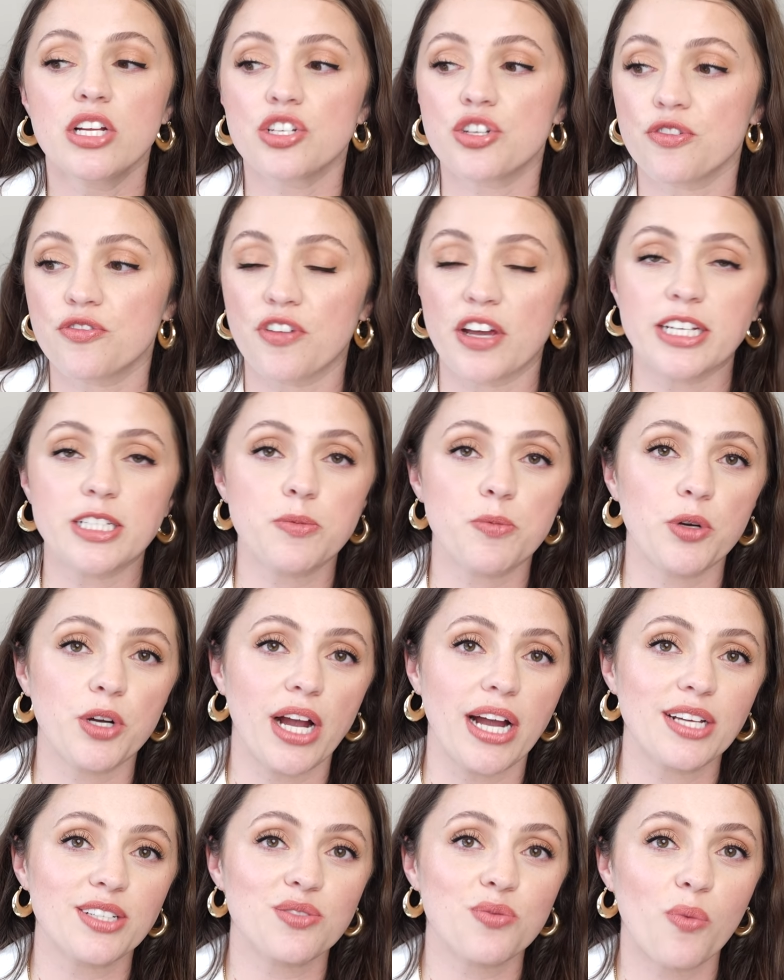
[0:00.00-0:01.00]
to Facebook
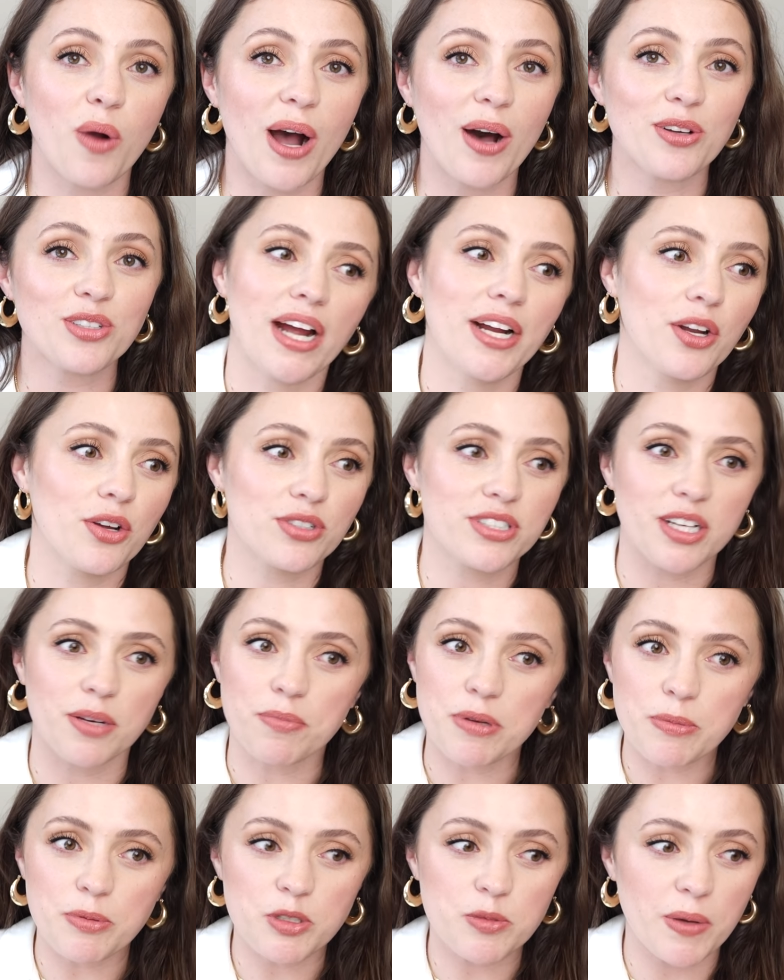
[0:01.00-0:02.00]
as well. I know some
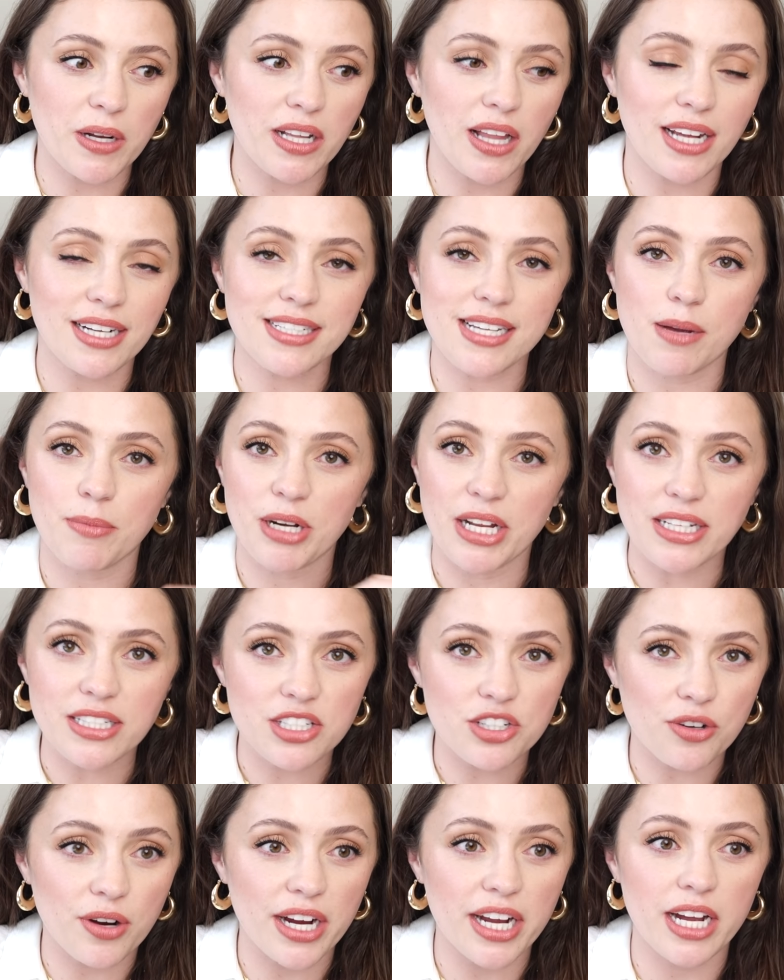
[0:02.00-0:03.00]
people spend a lot of time on
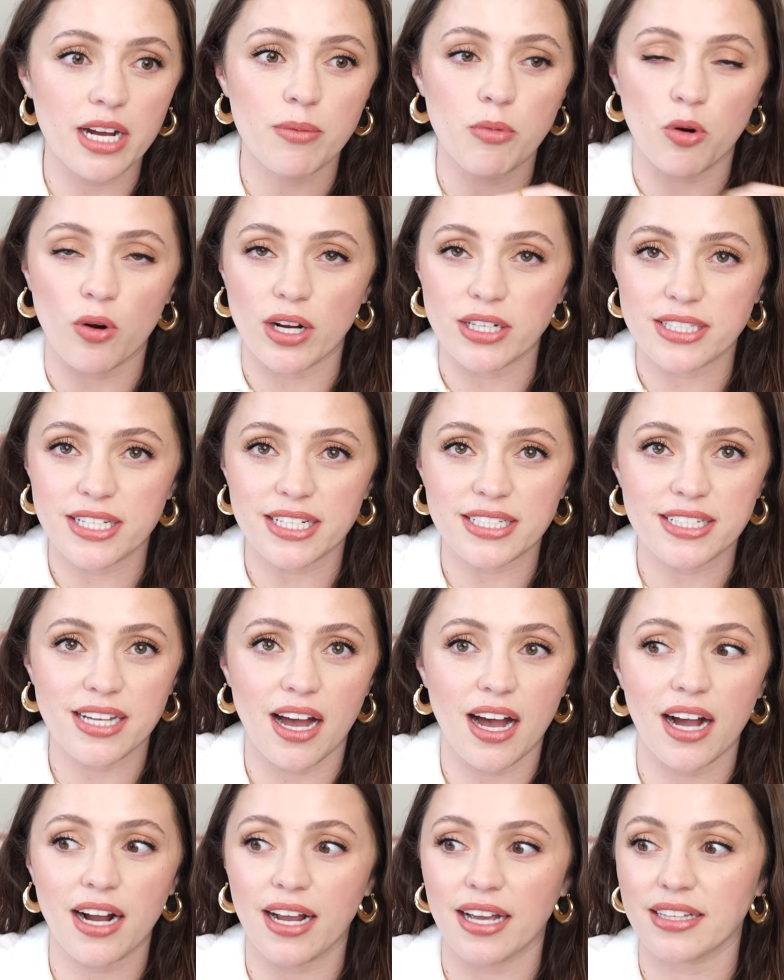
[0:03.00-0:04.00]
Instagram or on
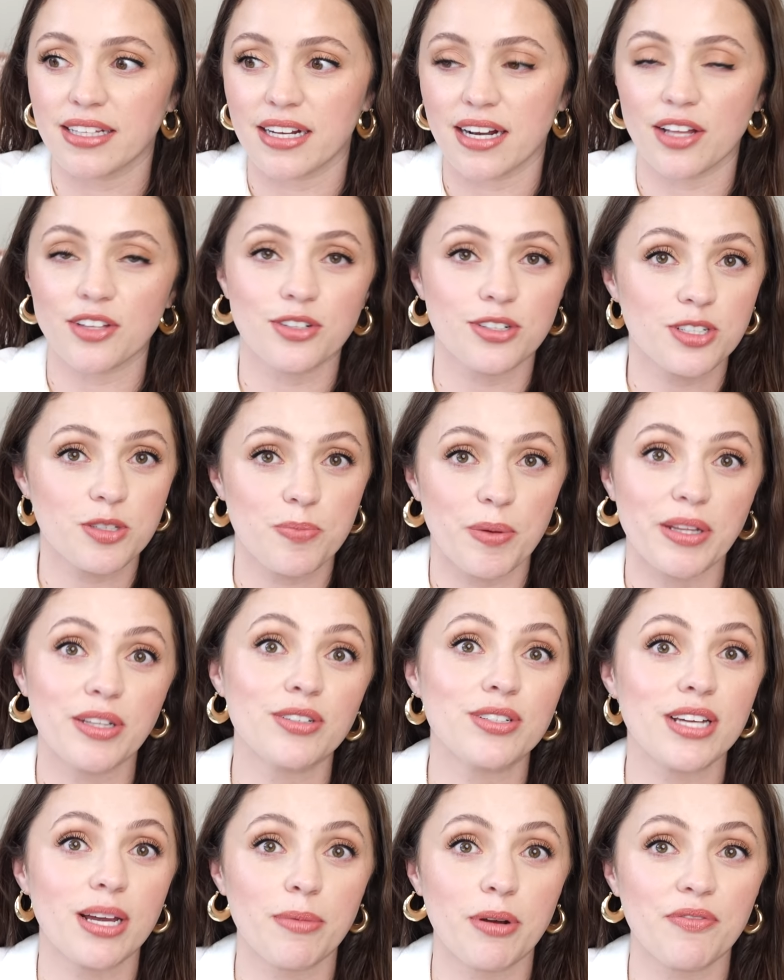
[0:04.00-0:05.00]
TikTok, and then others spend their
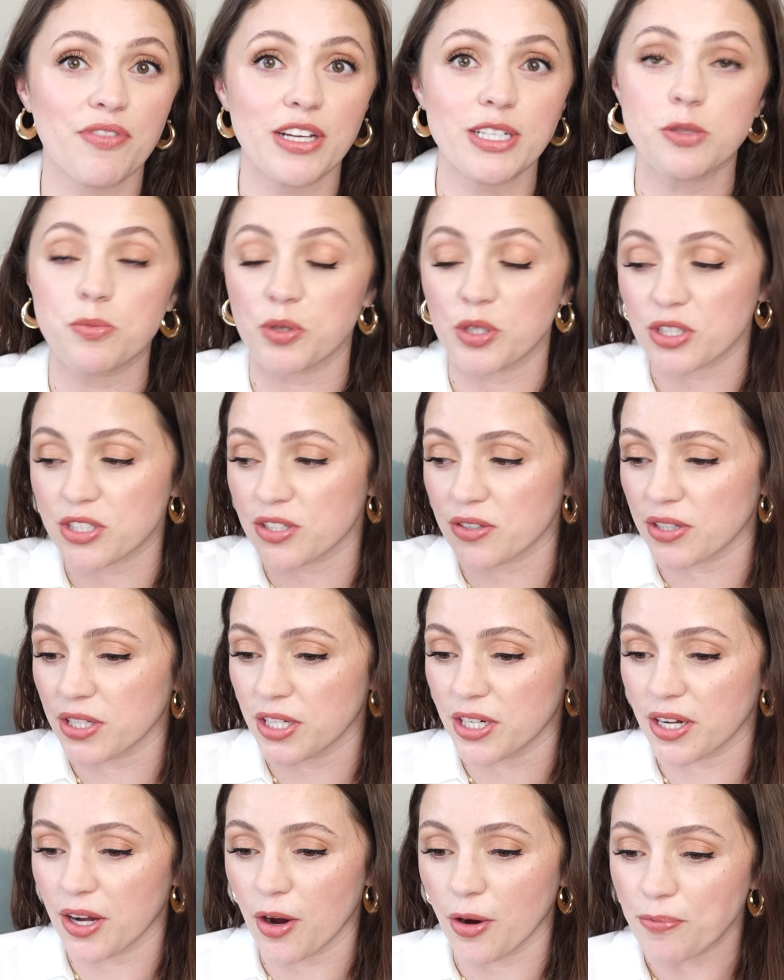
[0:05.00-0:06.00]
time on Facebook. So there
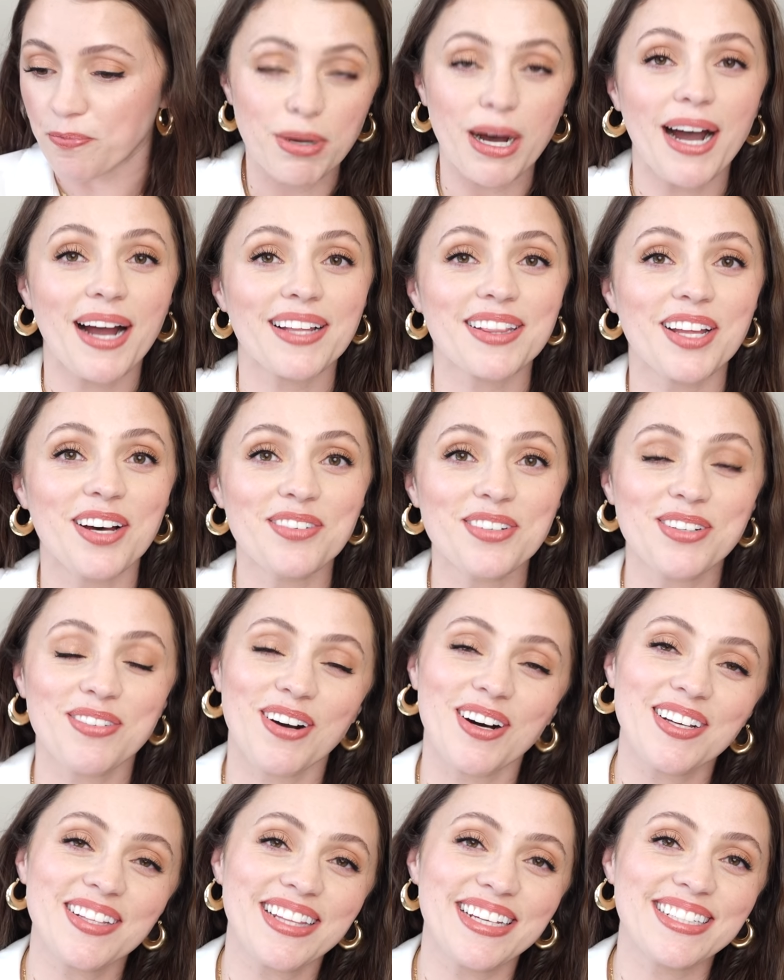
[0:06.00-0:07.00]
you go. But I love you
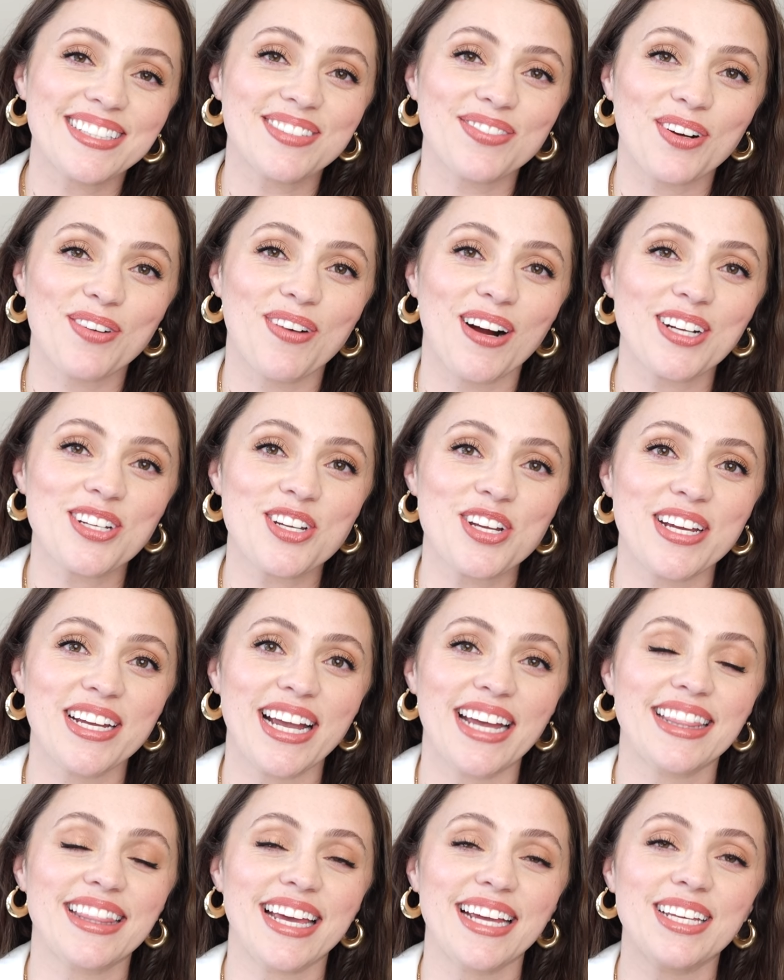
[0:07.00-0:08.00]
all. Thanks for watching.
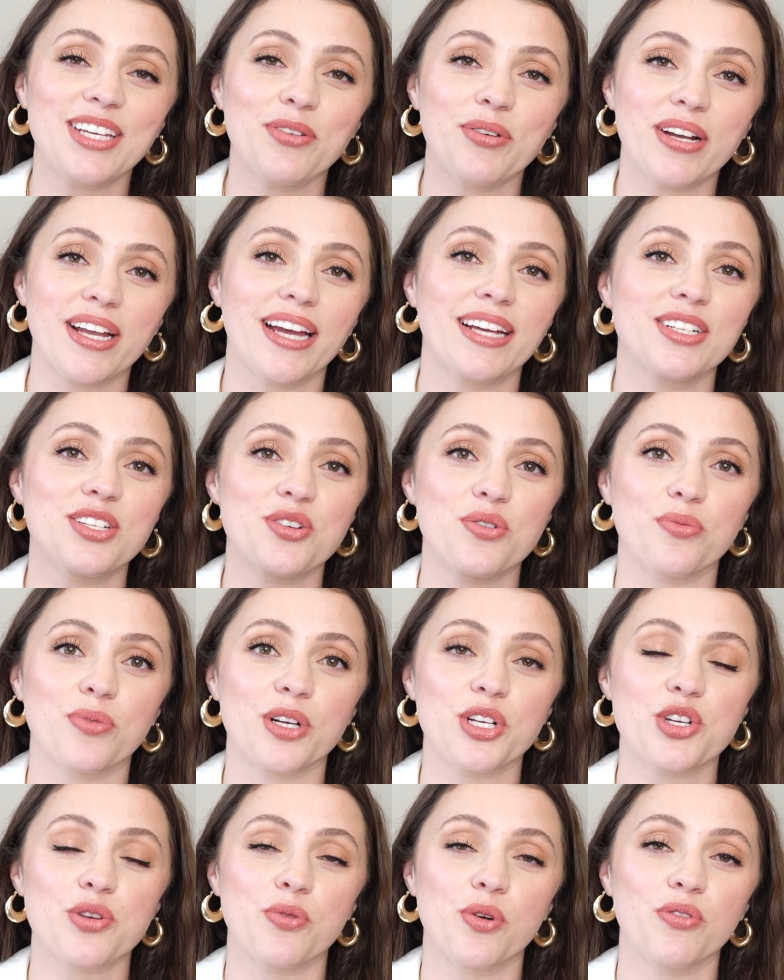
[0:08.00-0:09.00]
And thank you again to
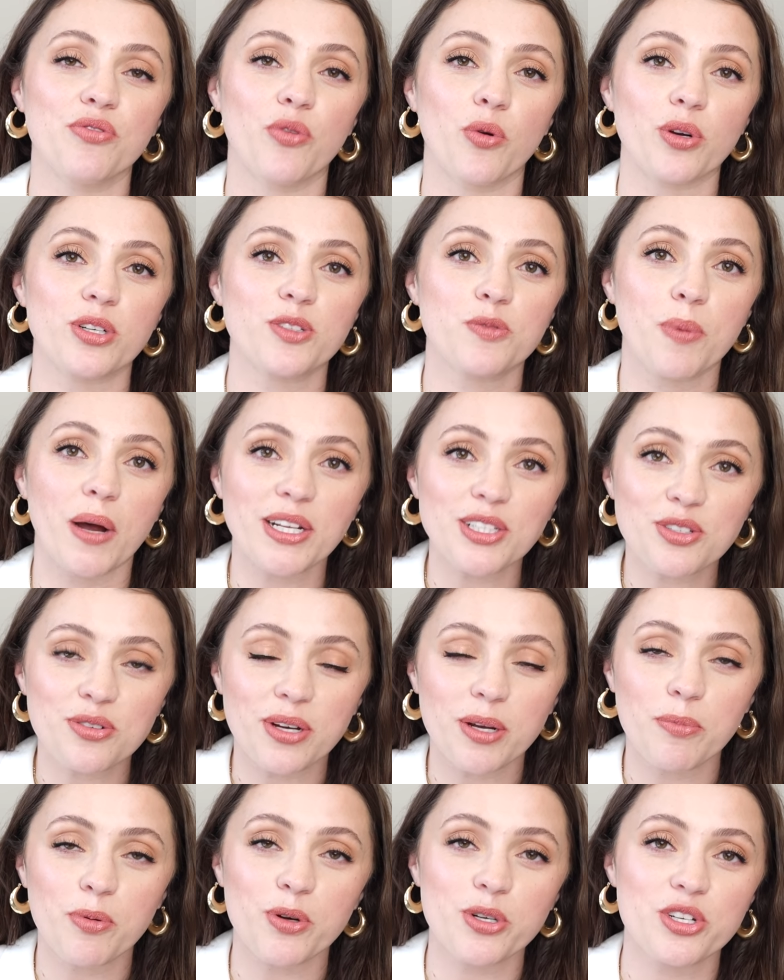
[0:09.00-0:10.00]
Ritual for
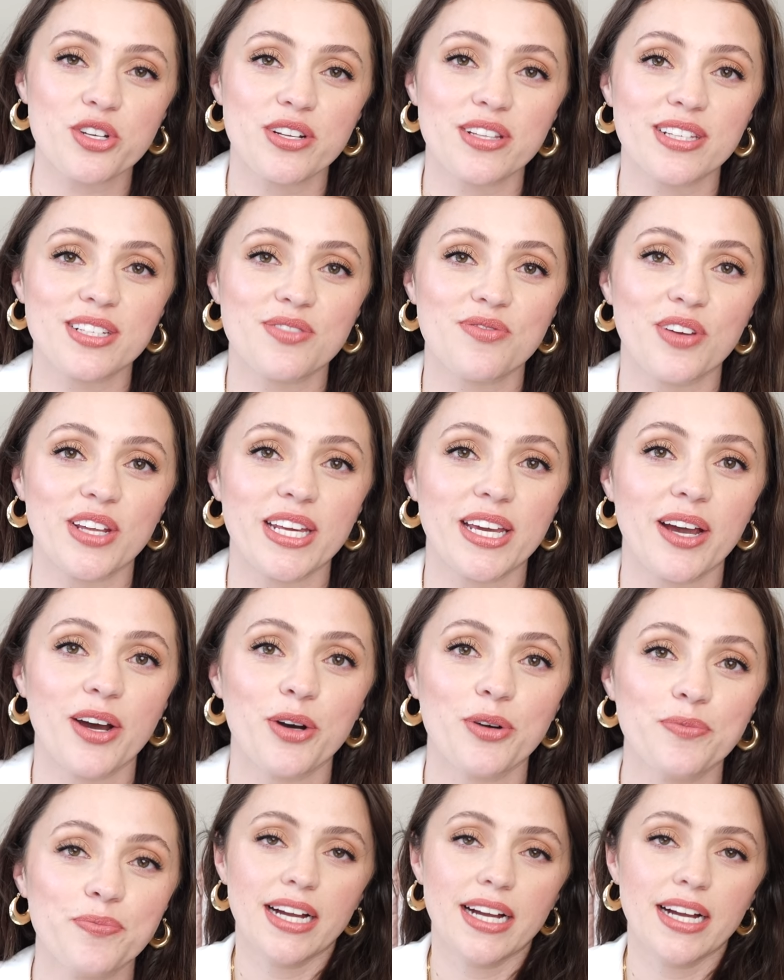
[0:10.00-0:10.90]
sponsoring a portion of this video.